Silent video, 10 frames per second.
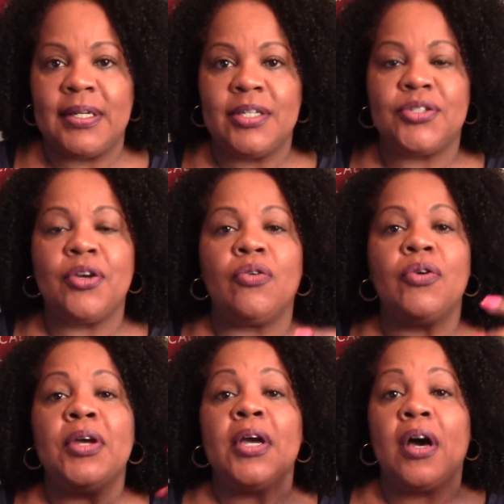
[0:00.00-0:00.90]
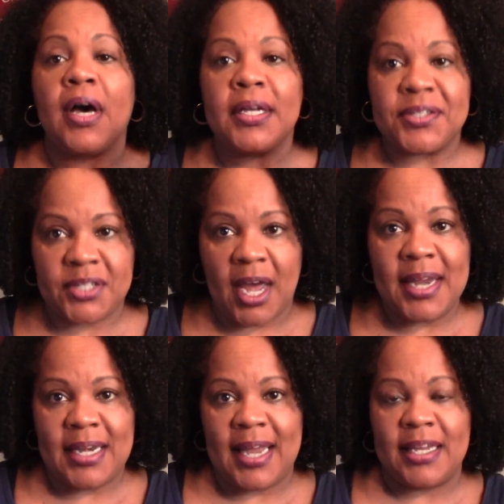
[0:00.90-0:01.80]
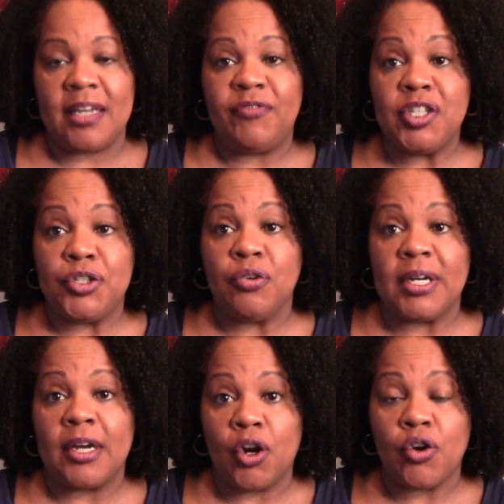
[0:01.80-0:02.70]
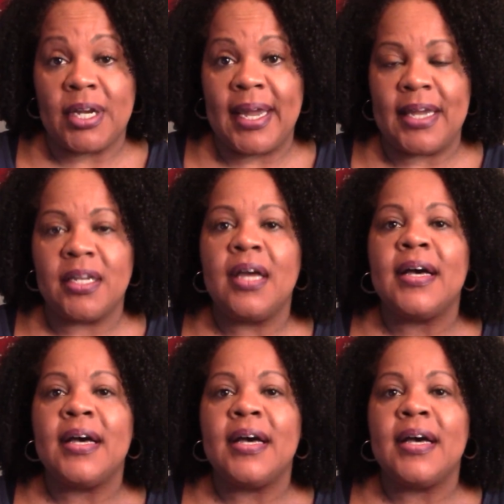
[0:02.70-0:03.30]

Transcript: So a sign that if it's during a hurricane,